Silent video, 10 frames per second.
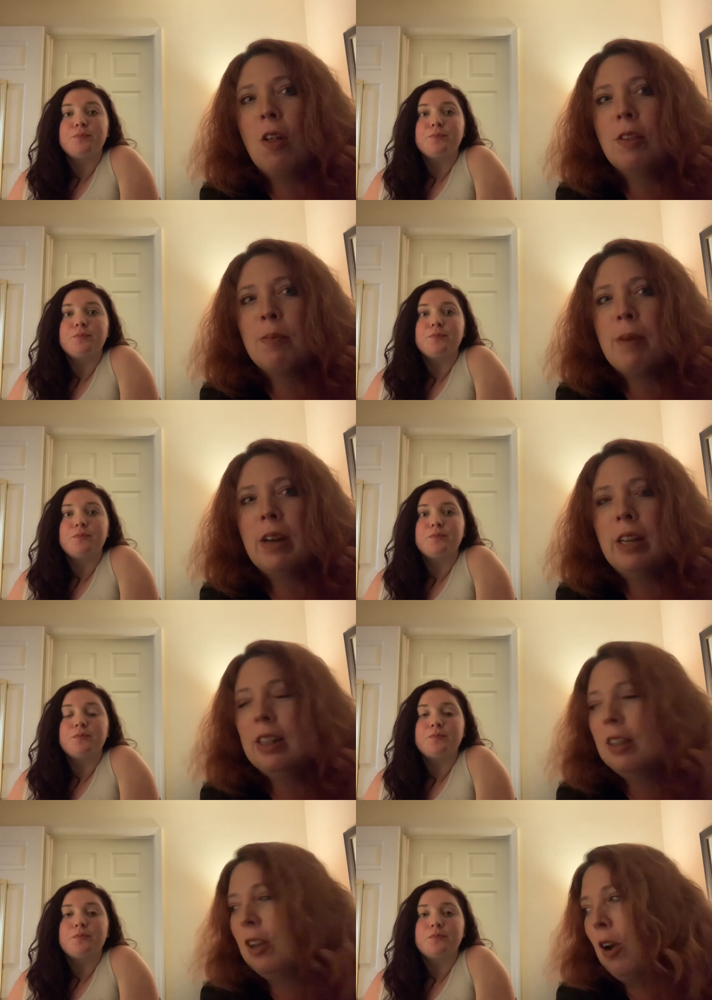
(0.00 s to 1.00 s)
Speaker 1: the money
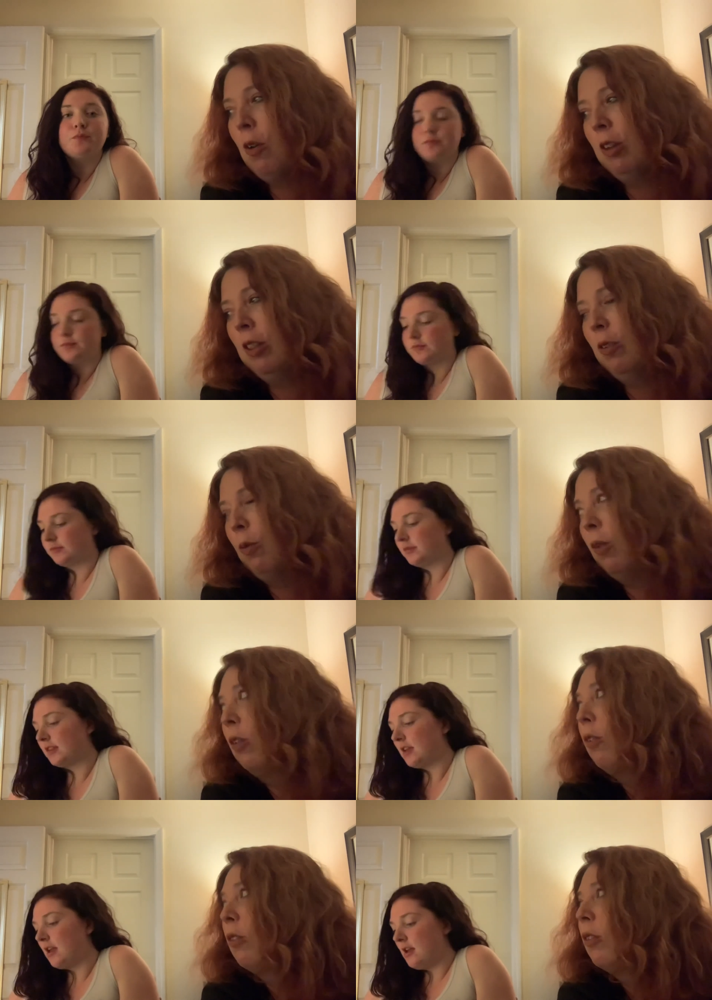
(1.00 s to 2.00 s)
and the gold in the
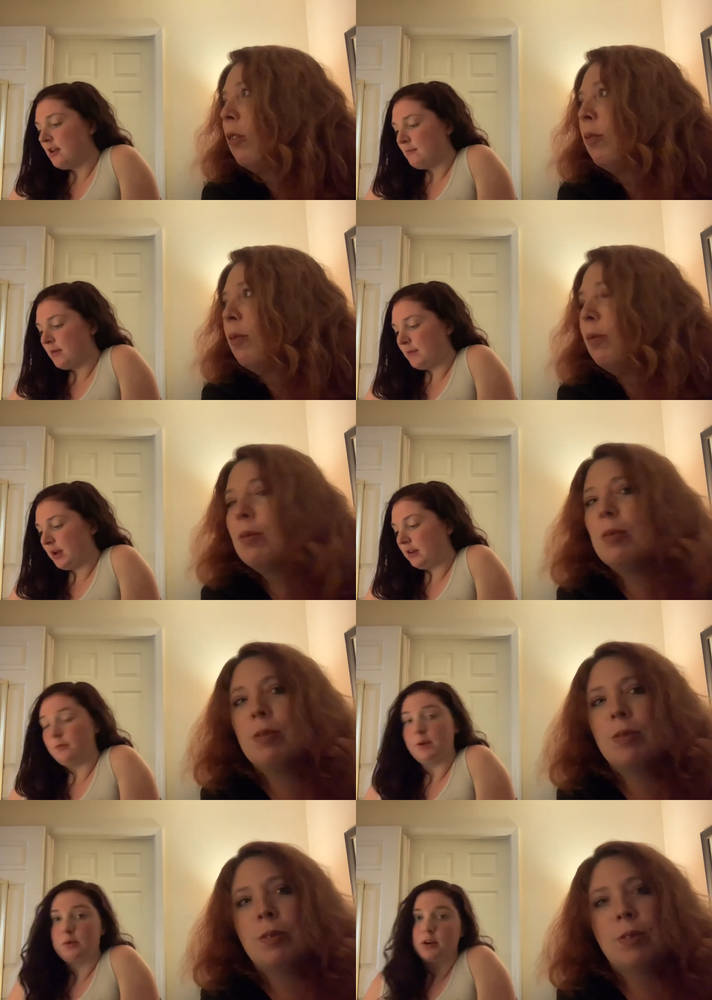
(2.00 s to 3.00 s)
world.
Speaker 2: Mama, I know
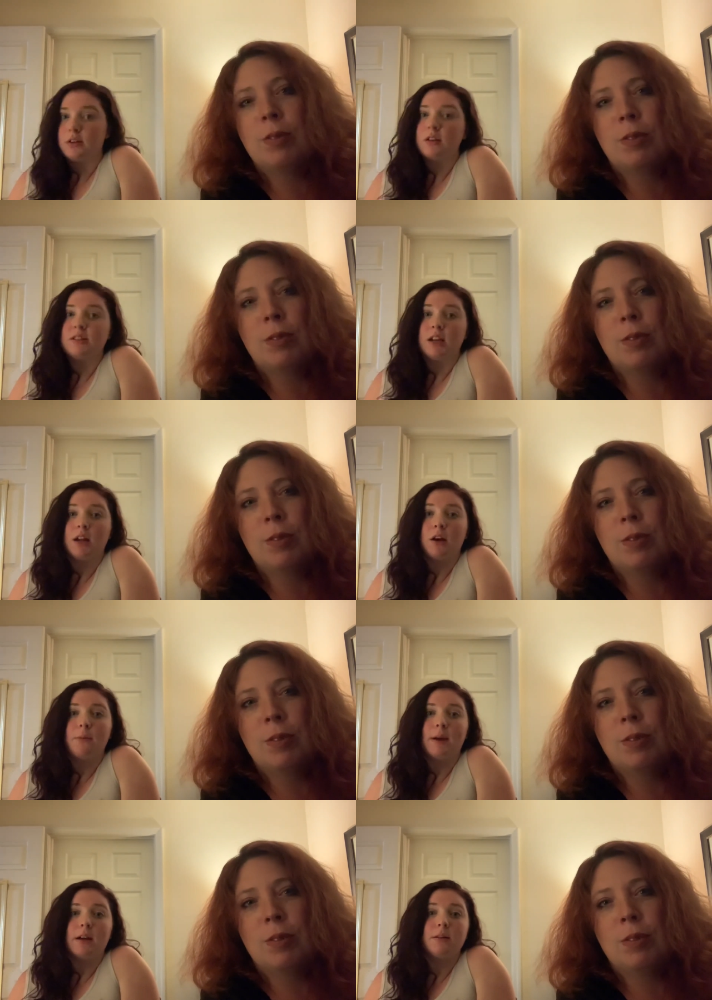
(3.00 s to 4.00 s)
my worth because I didn't go
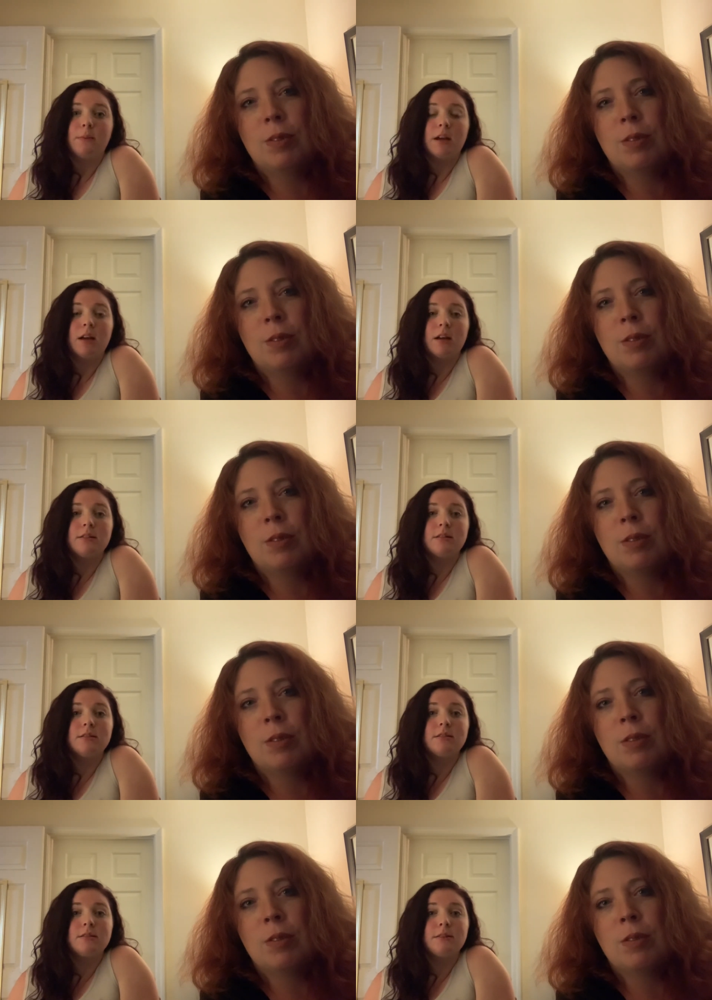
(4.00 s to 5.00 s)
back to my
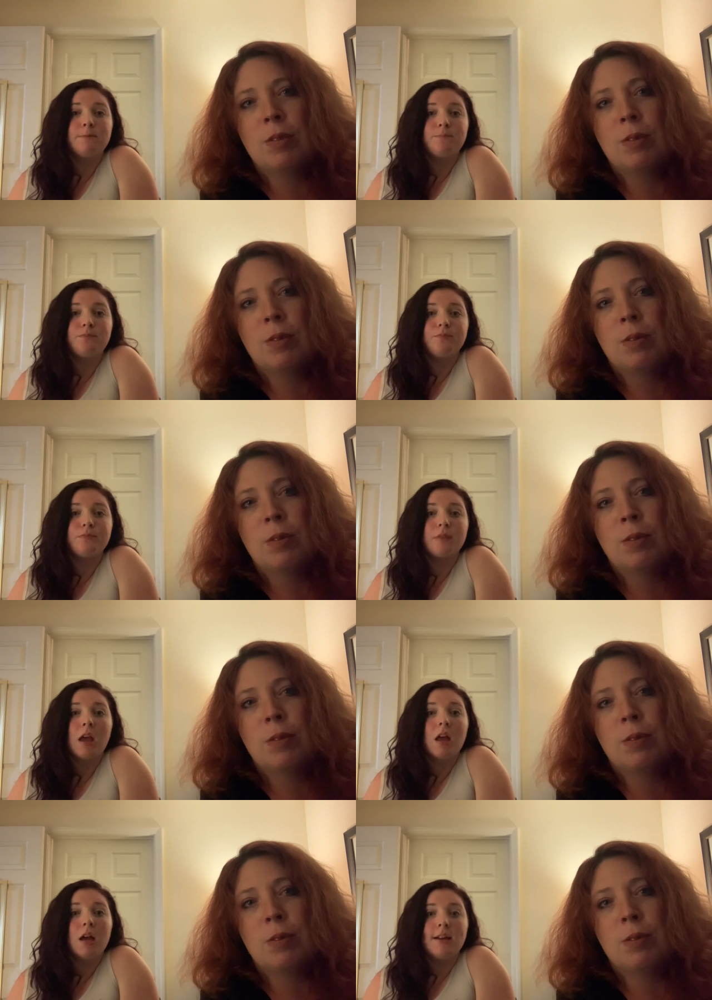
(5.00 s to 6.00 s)
exes.
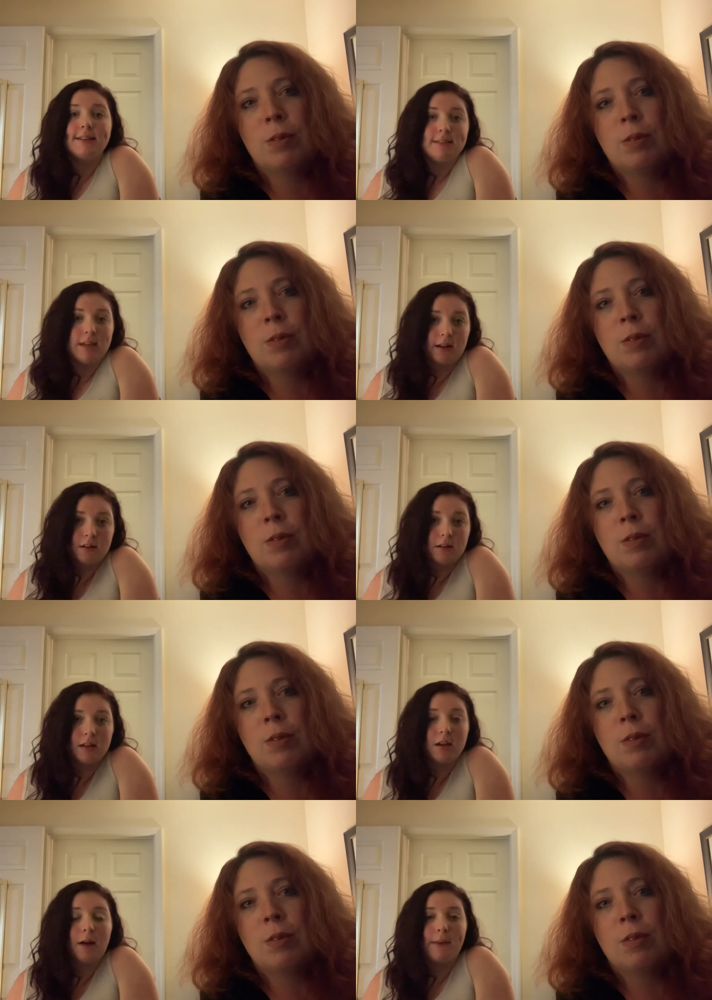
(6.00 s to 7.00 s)
He's technically
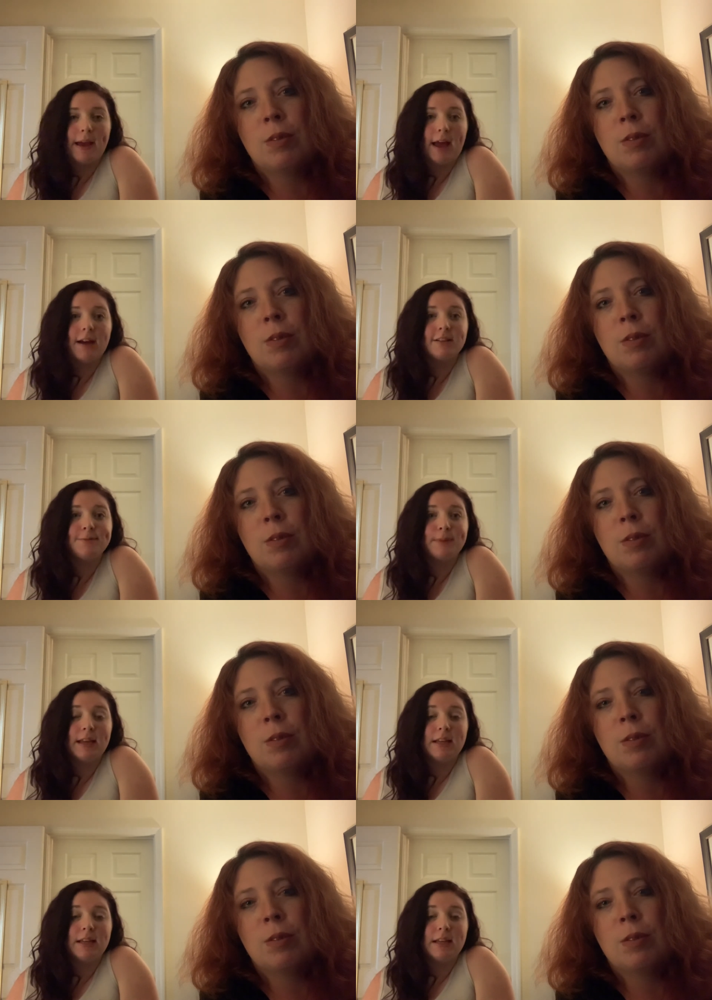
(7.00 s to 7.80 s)
not my ex, but he